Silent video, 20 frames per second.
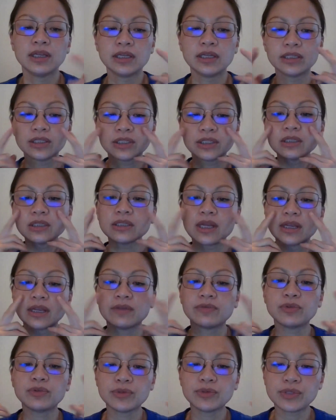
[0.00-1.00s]
It's just that
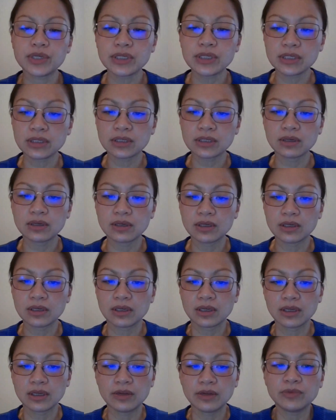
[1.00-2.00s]
if
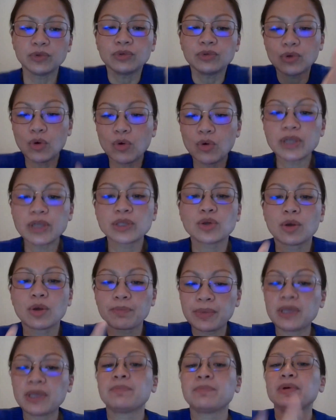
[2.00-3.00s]
you notice
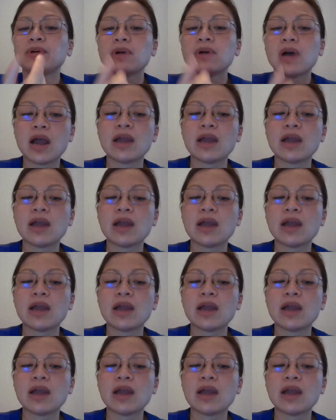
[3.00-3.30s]
or people